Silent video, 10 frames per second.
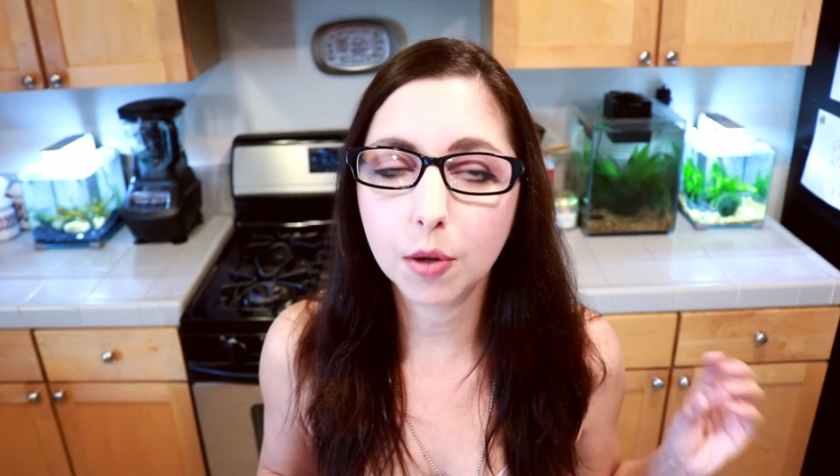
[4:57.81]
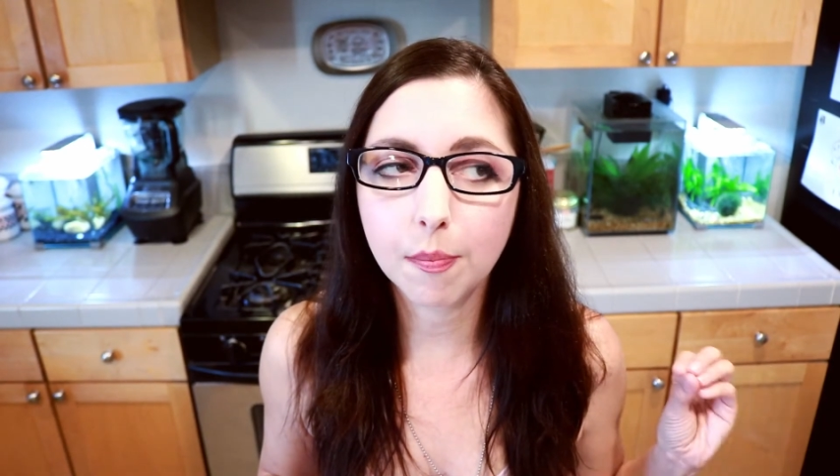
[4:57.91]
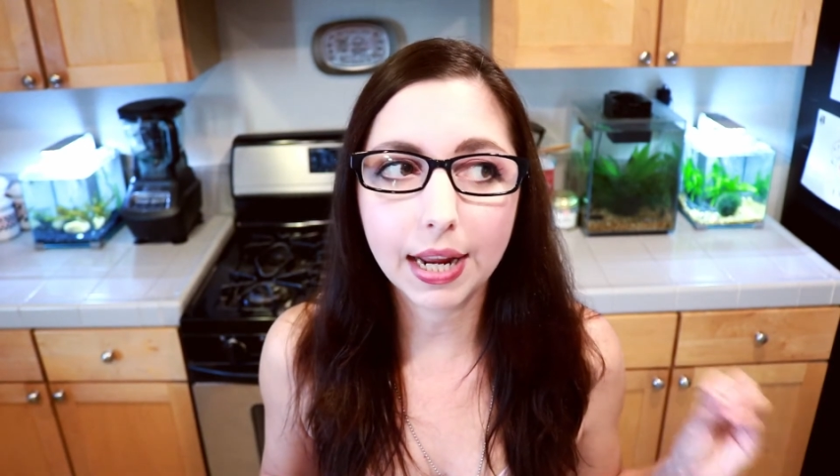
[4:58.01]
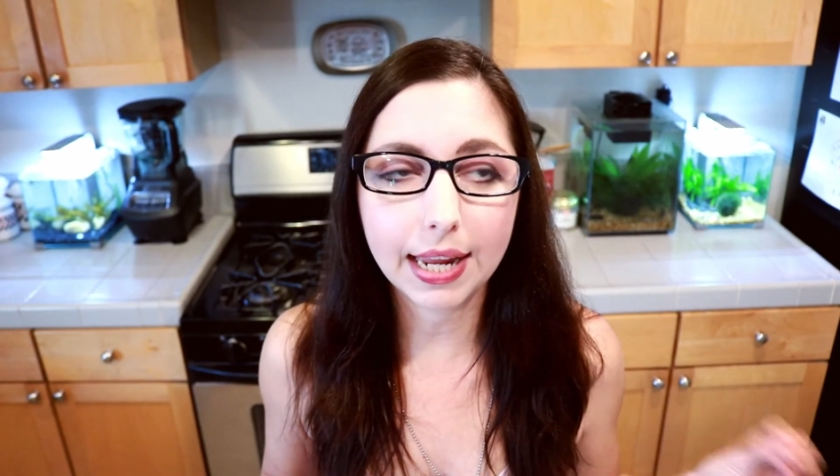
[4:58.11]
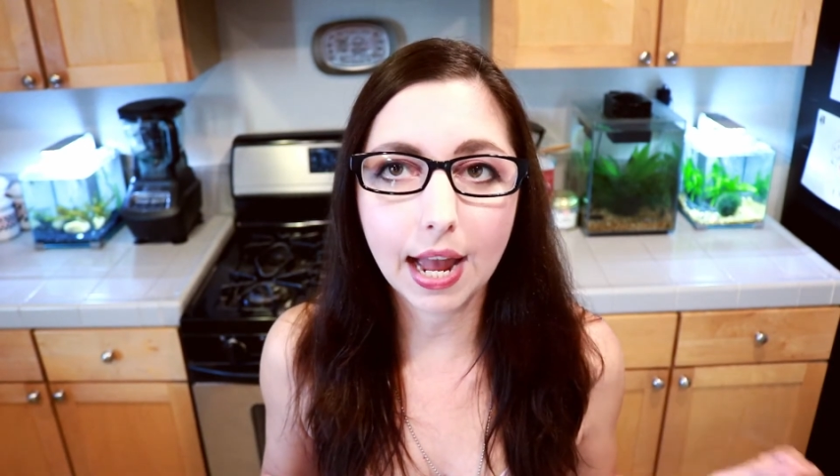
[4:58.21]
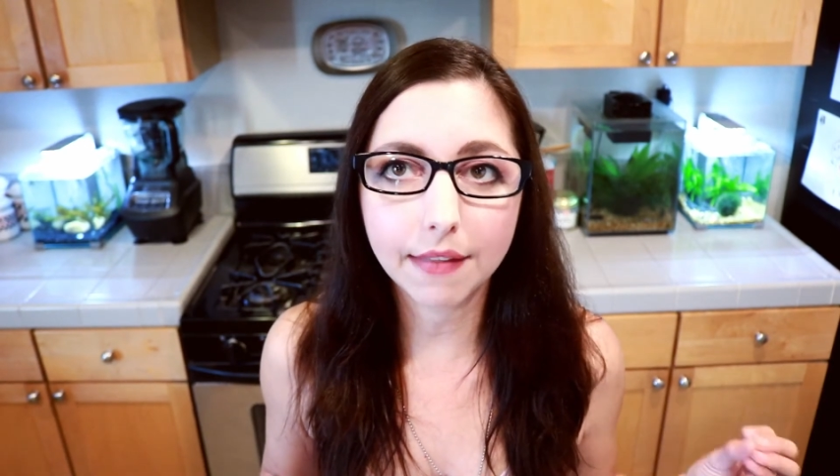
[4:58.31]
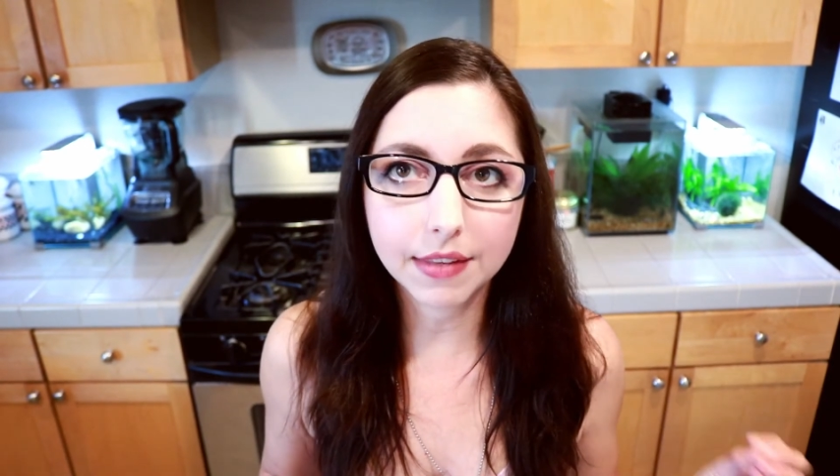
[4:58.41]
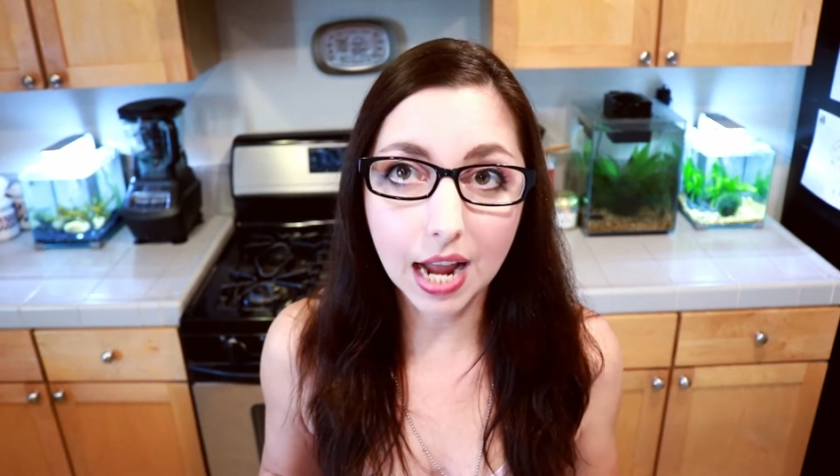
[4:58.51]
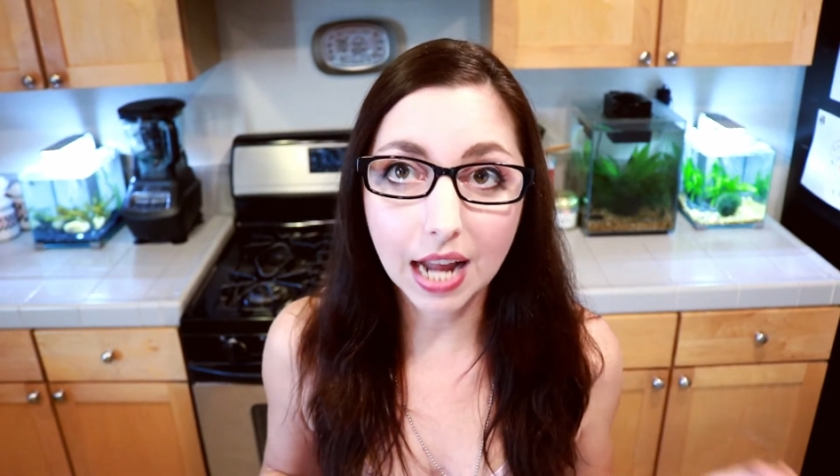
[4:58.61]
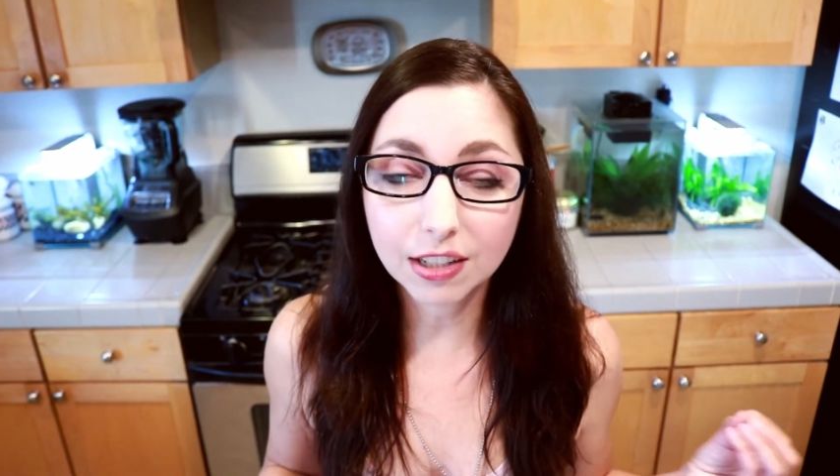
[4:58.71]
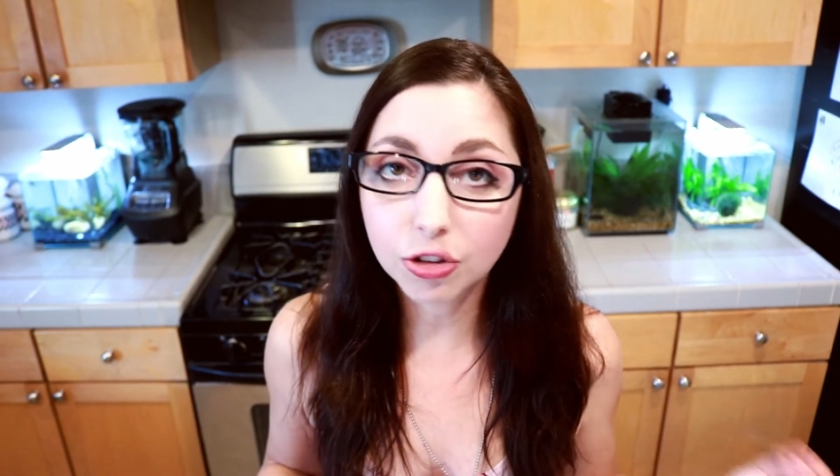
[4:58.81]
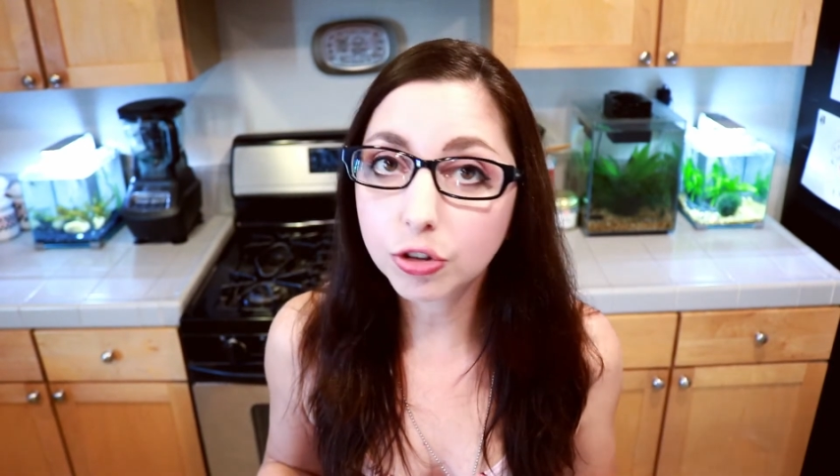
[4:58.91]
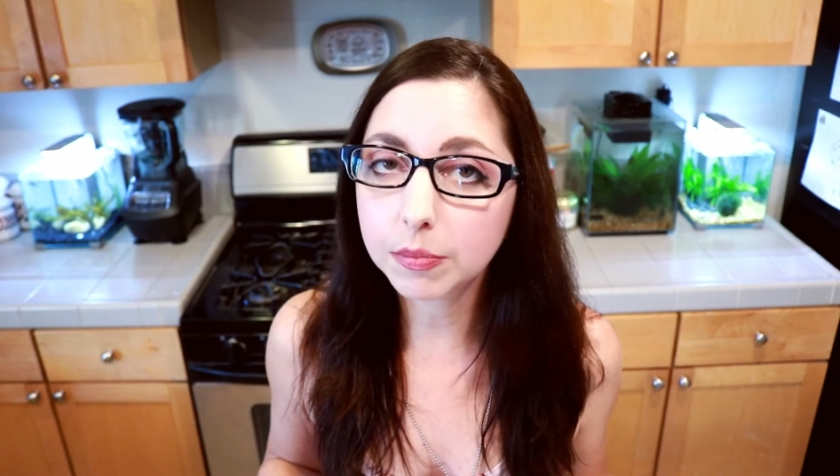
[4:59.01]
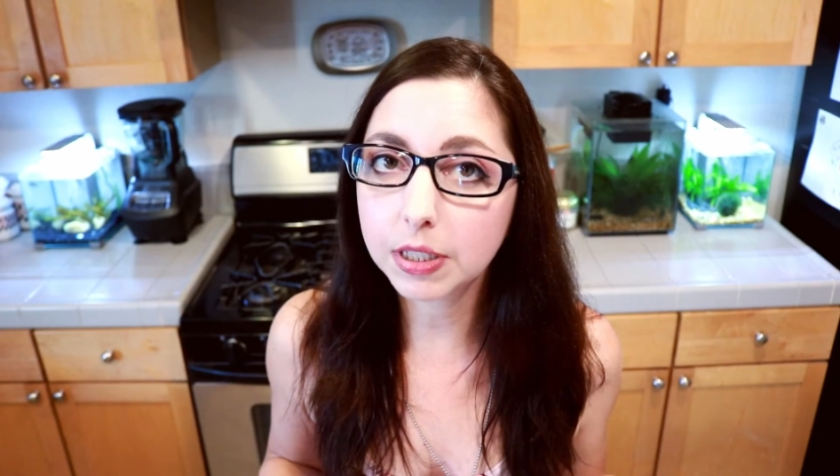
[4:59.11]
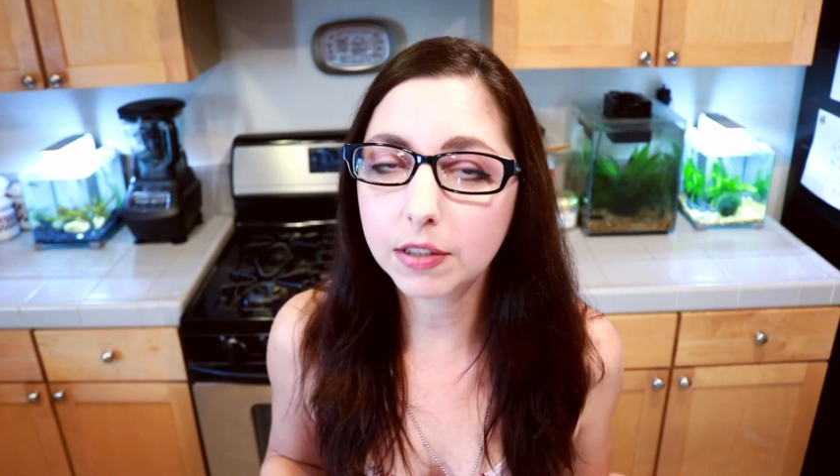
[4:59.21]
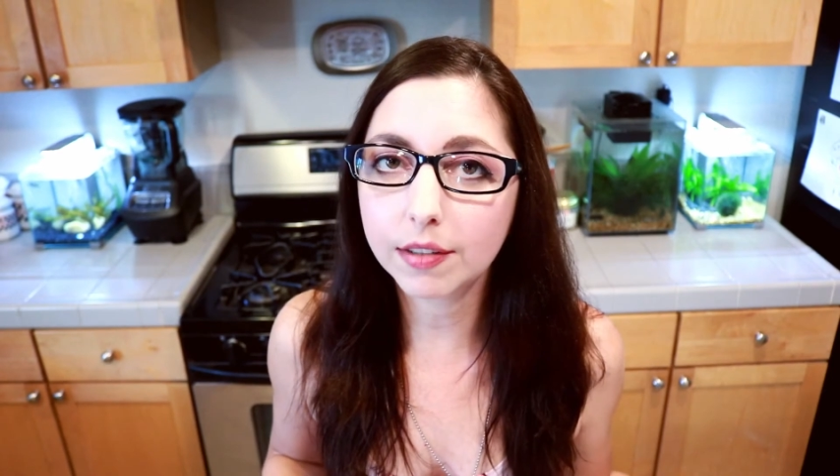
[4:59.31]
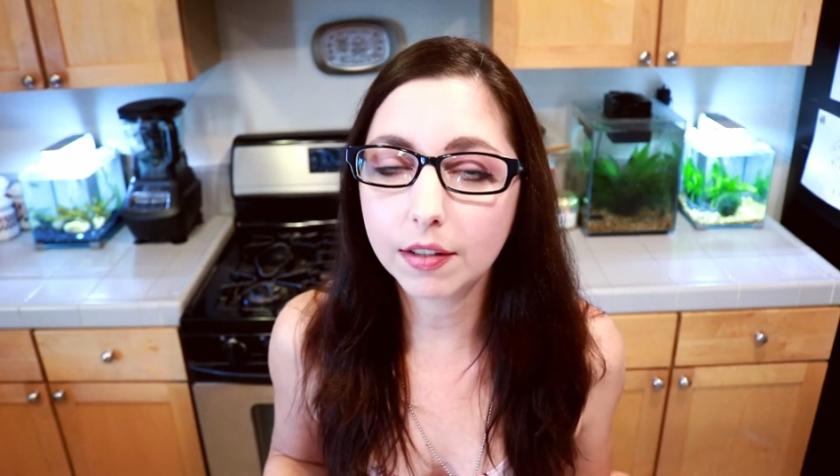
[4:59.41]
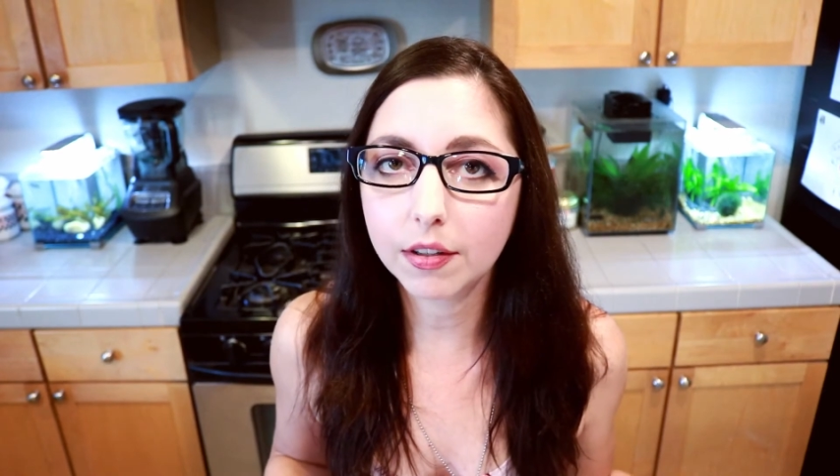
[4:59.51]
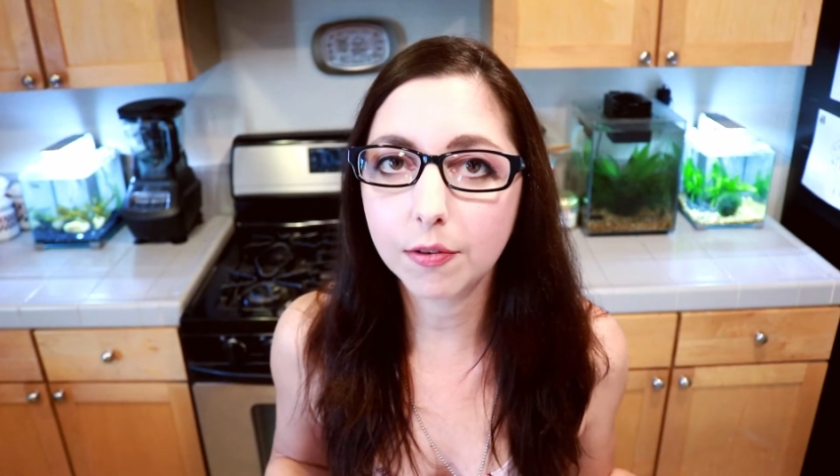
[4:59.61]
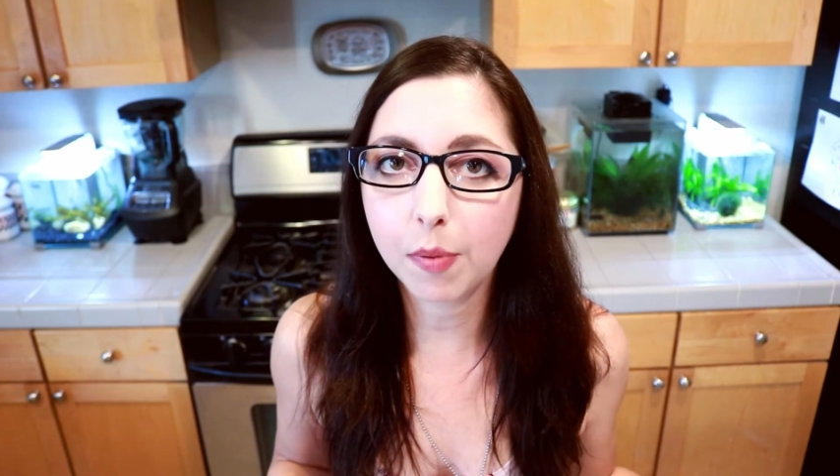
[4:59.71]
my cat that had extremely
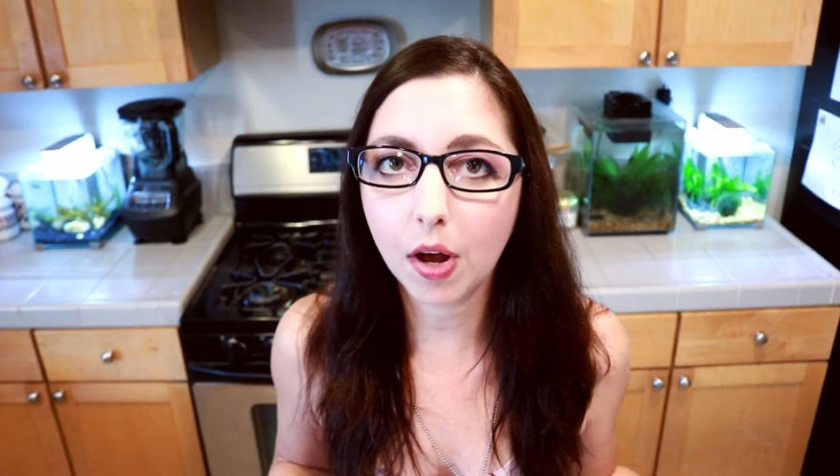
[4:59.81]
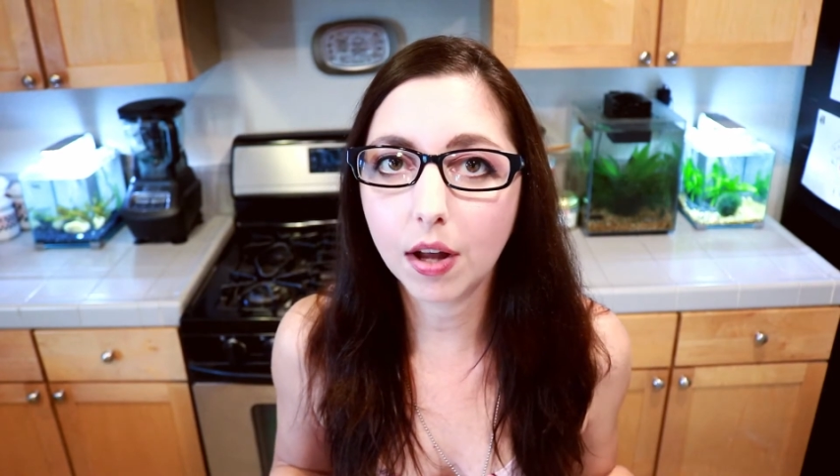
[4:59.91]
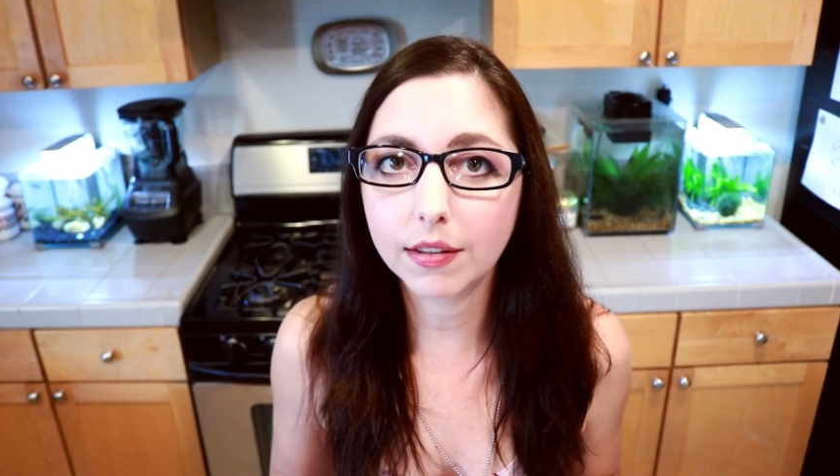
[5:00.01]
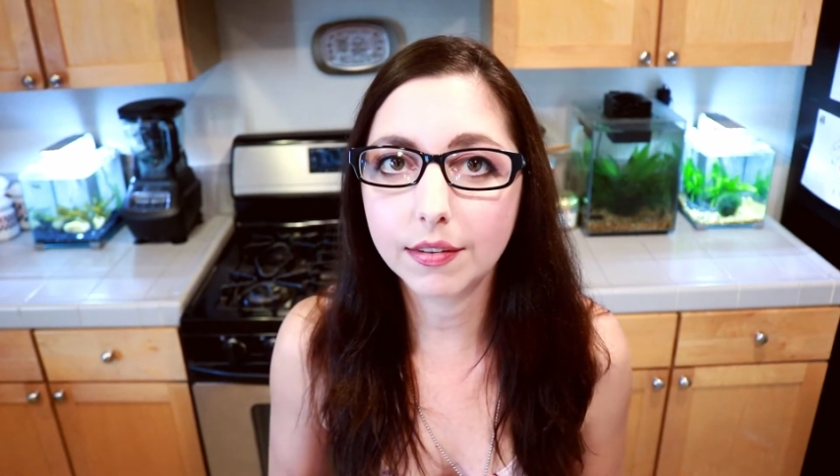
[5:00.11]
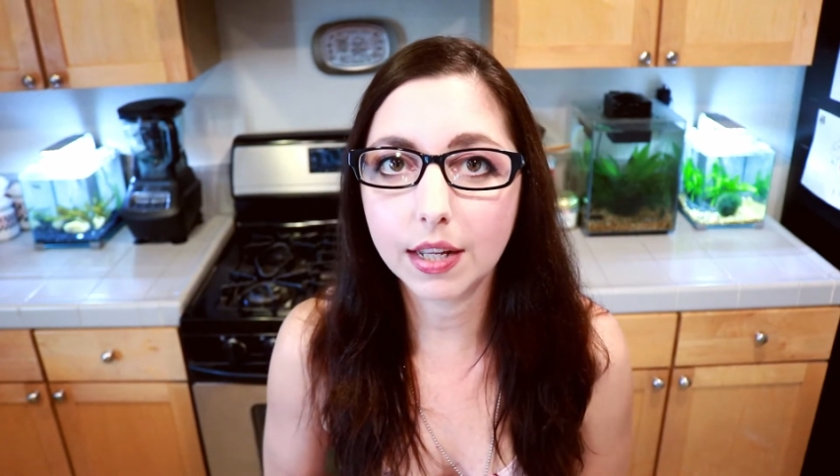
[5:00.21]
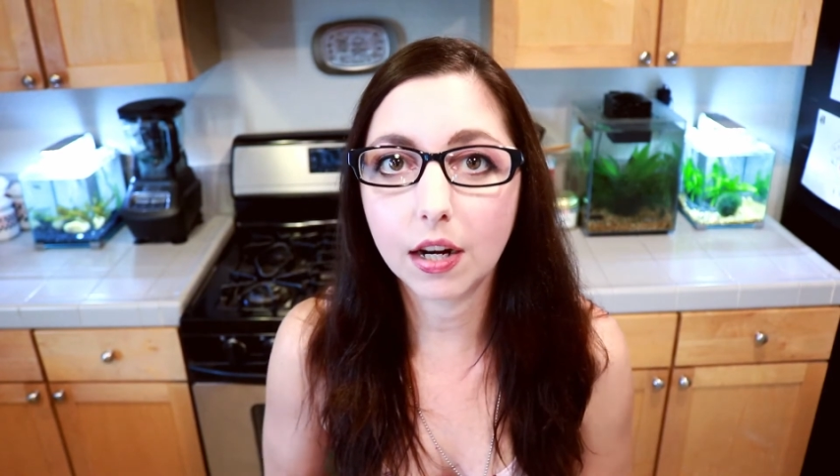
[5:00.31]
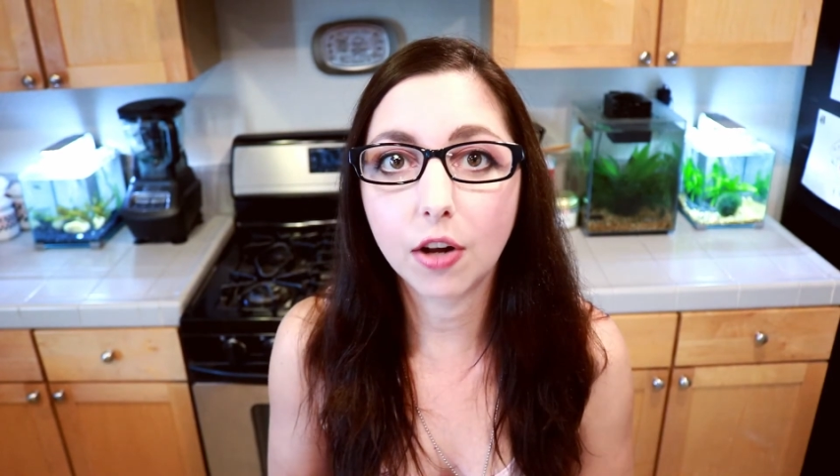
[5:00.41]
sensitive paws that